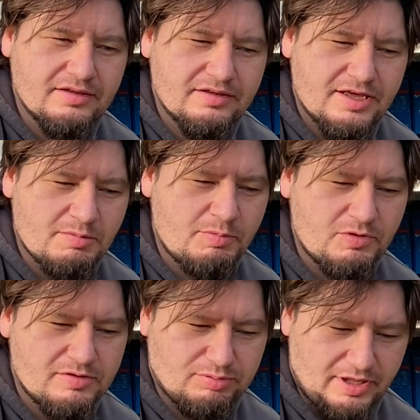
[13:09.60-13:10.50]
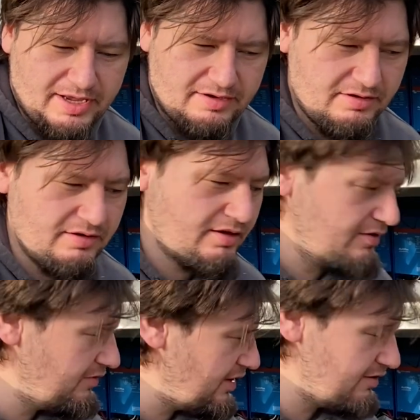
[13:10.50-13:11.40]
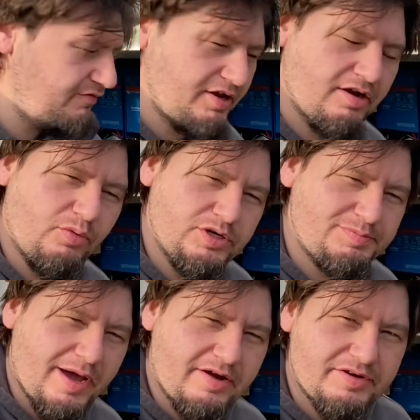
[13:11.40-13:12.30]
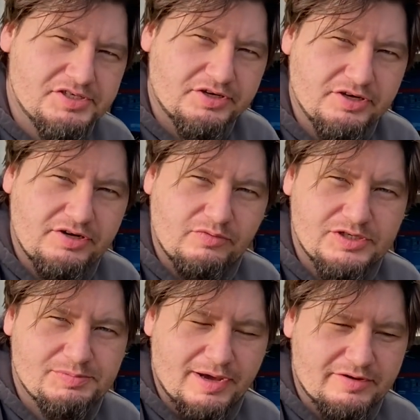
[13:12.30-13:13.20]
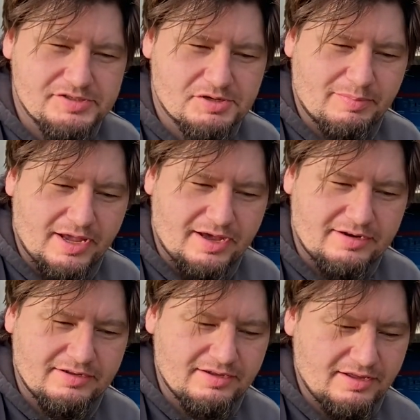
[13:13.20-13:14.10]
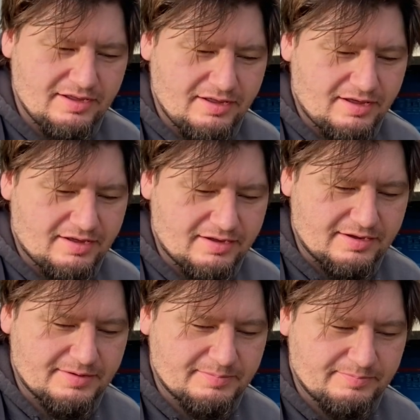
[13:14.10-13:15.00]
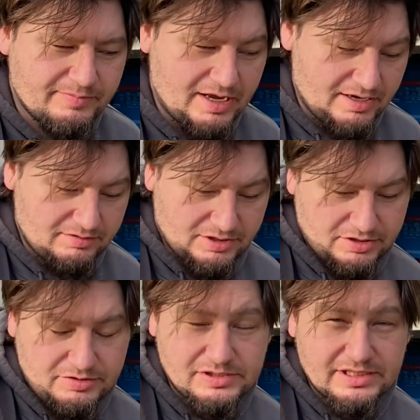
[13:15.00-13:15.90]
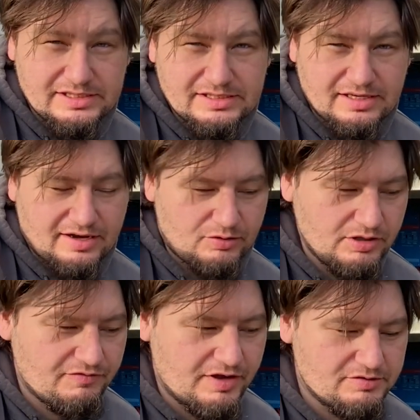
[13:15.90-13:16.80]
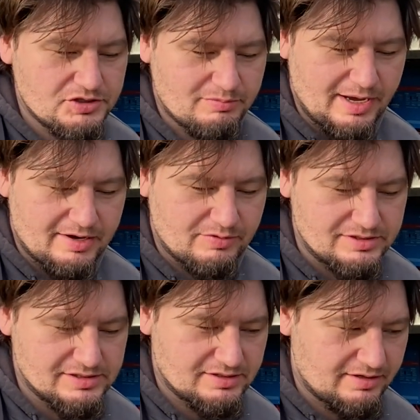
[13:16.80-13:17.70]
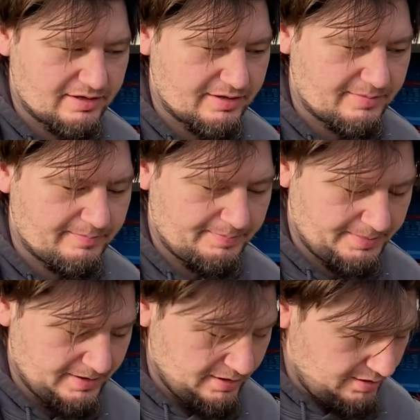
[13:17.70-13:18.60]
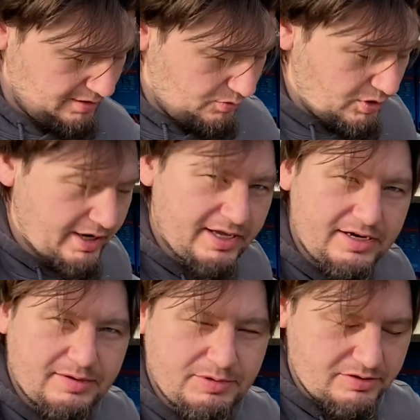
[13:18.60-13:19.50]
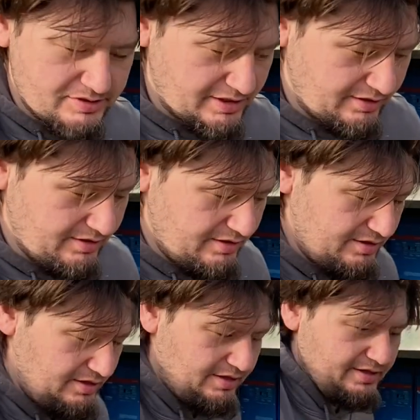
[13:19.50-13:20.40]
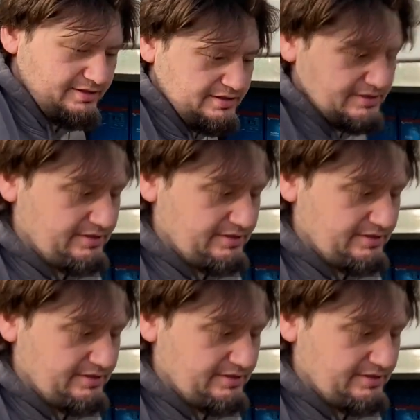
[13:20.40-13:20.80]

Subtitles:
came up with a plan of how to figure out which batteries are good and which batteries are bad. And the good news is I only found 2 bad ones. And what I ended up using is